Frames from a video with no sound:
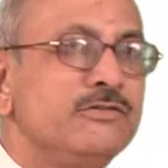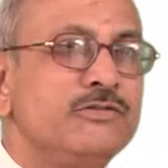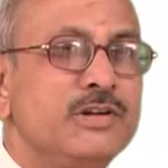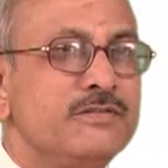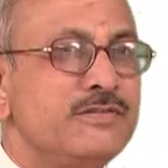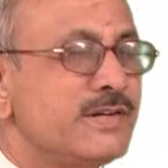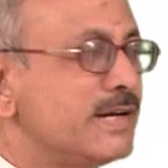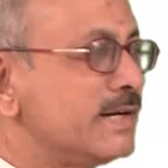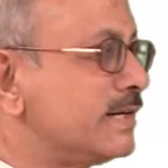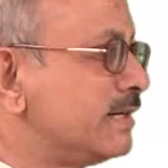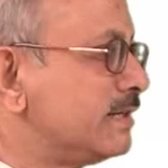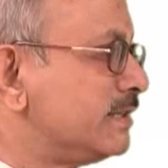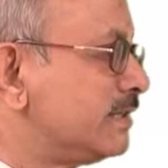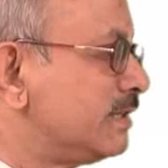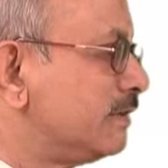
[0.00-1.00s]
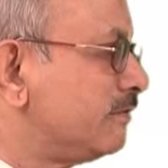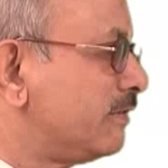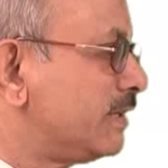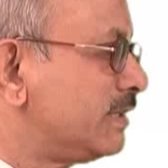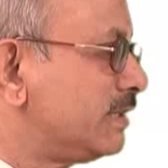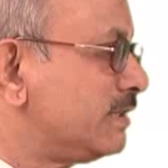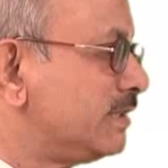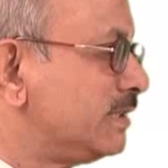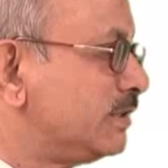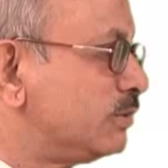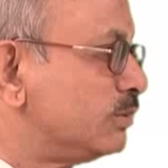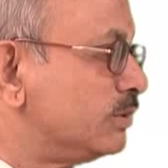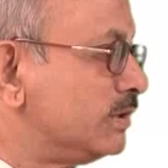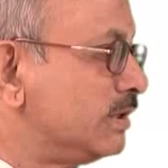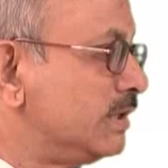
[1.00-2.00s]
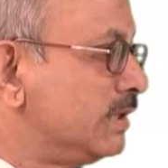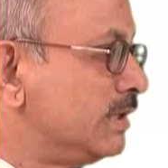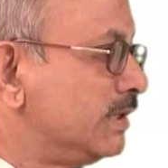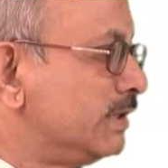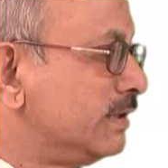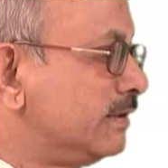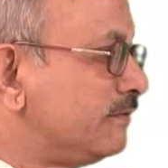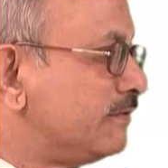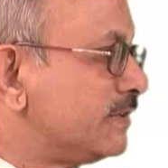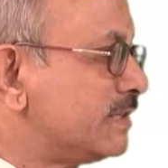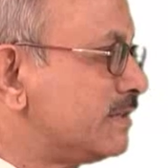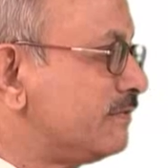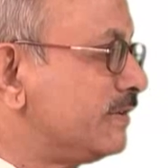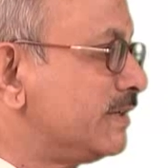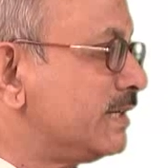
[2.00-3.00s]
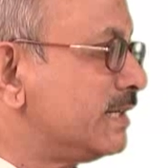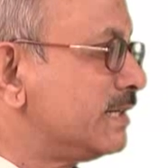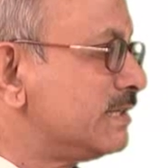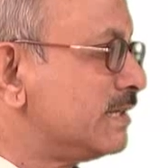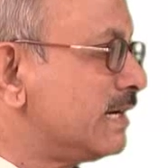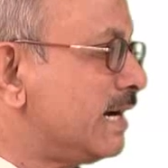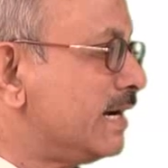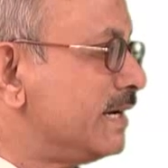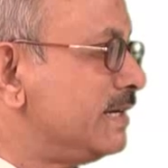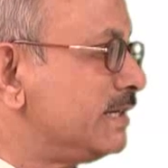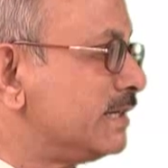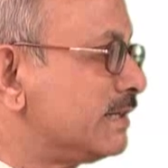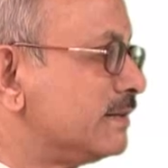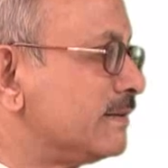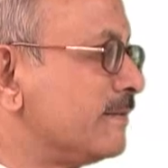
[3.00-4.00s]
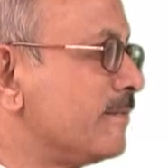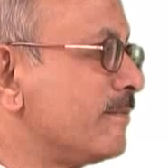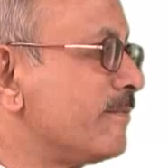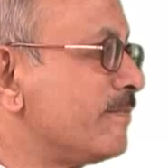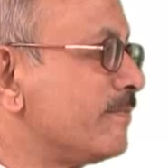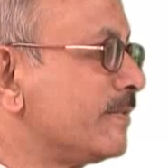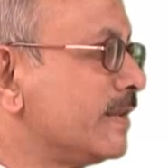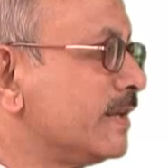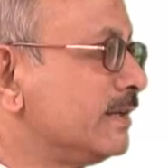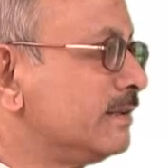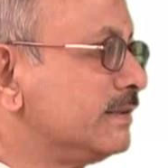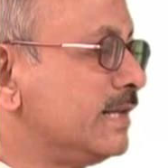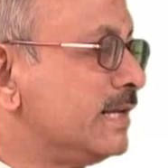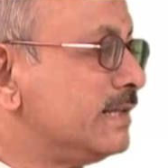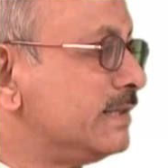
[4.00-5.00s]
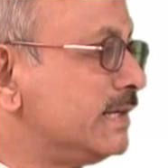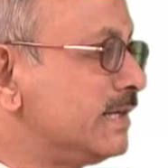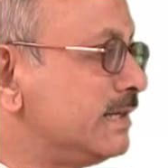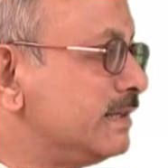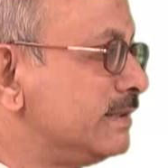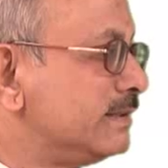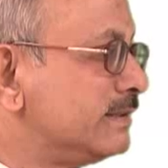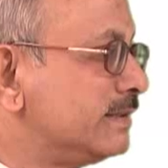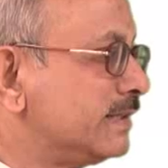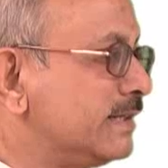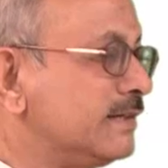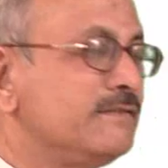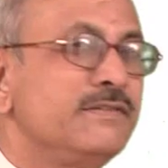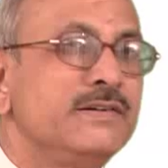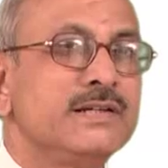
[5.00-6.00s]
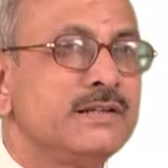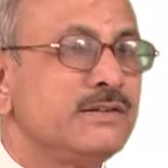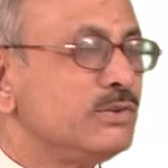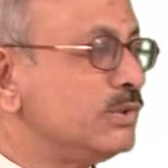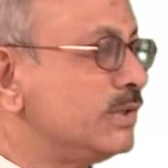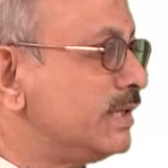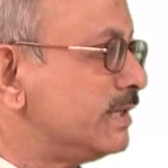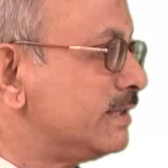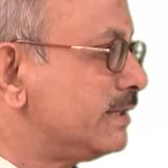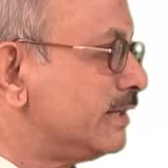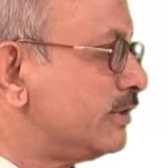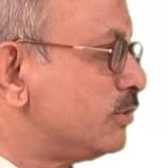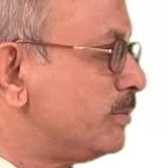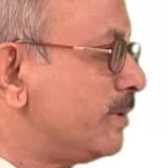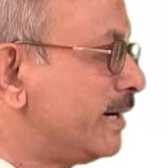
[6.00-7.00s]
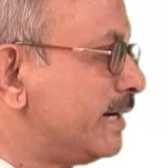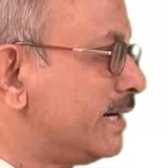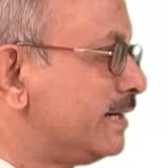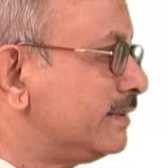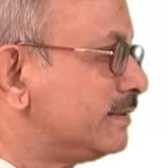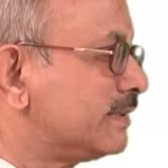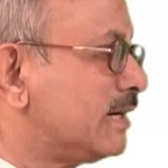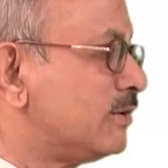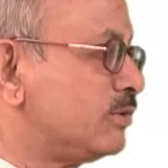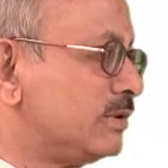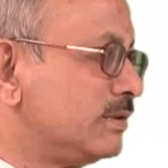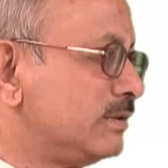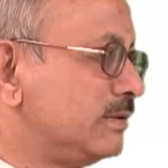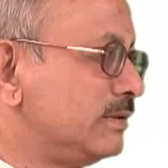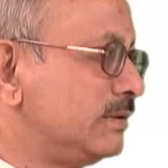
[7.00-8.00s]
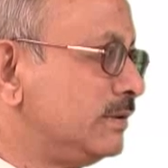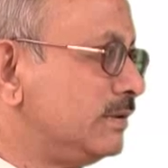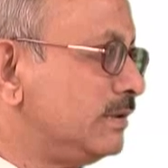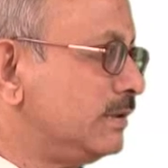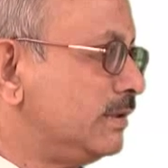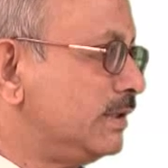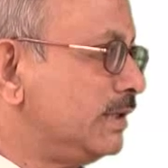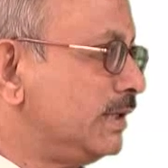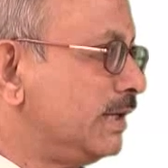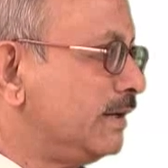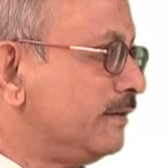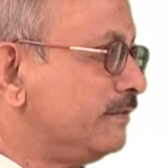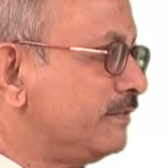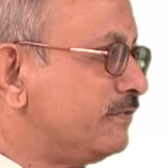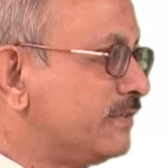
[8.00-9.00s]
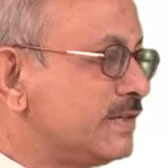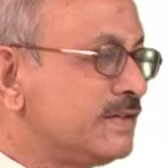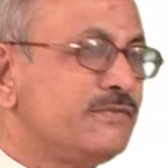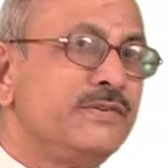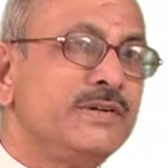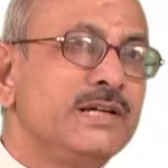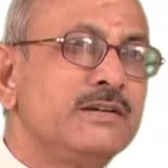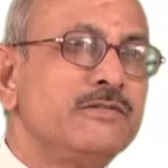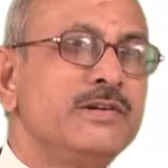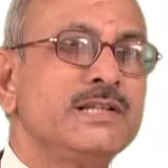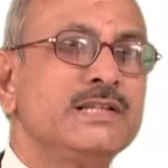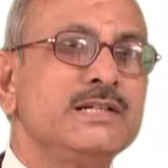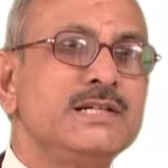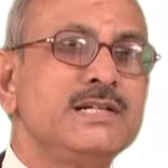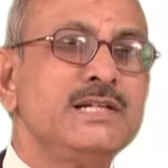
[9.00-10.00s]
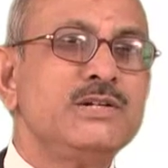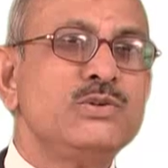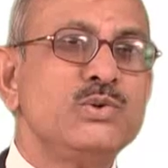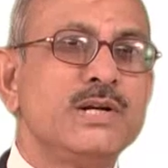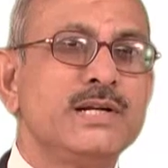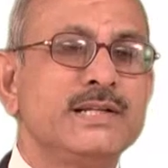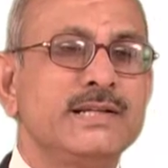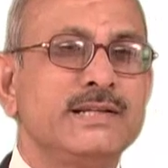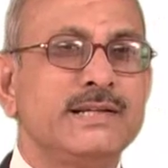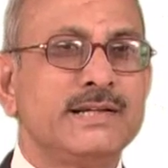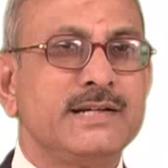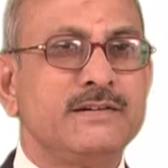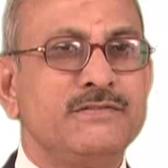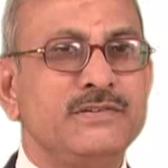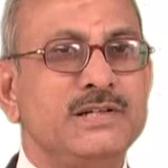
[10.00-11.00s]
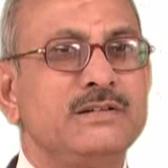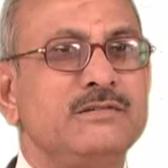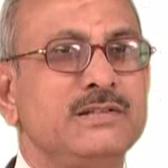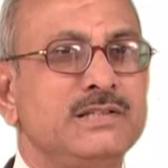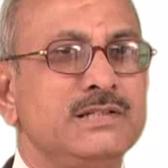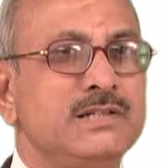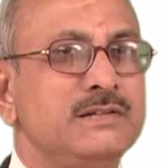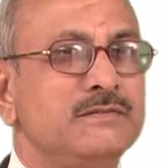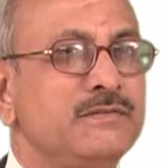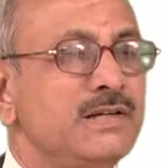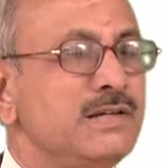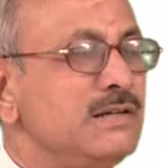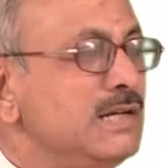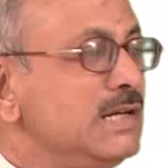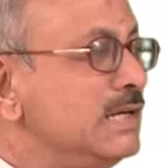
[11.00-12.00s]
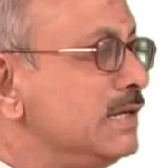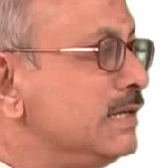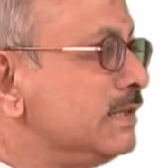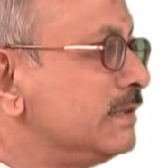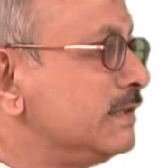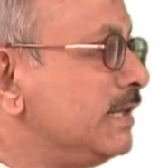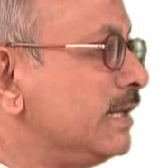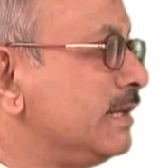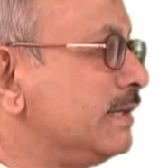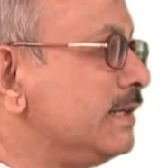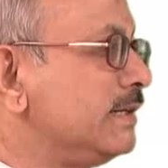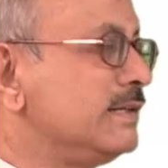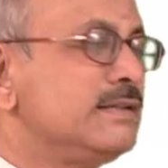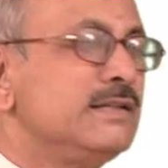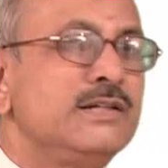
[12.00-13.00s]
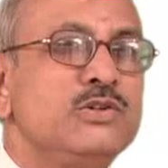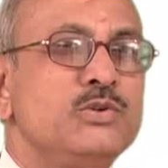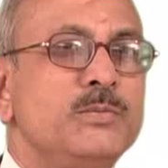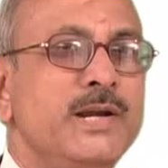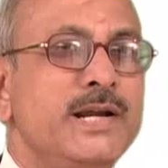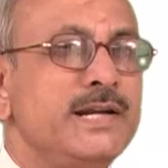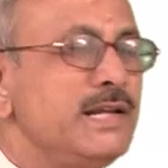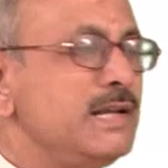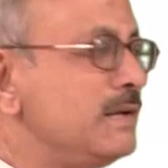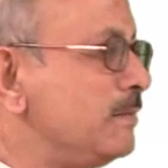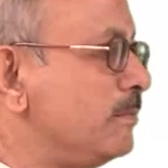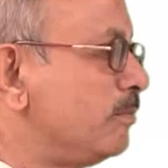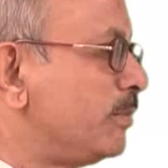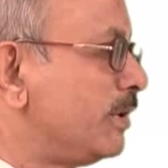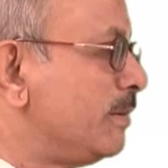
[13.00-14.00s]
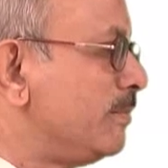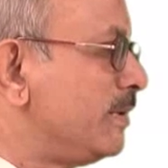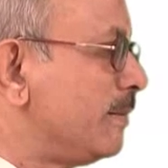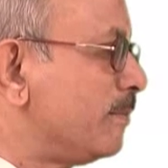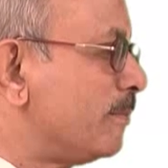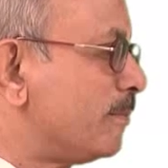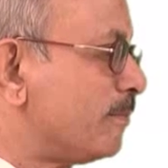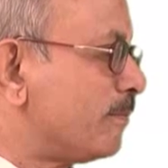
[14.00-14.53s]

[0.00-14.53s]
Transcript: we have stated 35.32. The first figure is higher than the second figure. So it is said to be at a discount. If the first figure were 32 and the second figure was 35, then it is said to be at a premium.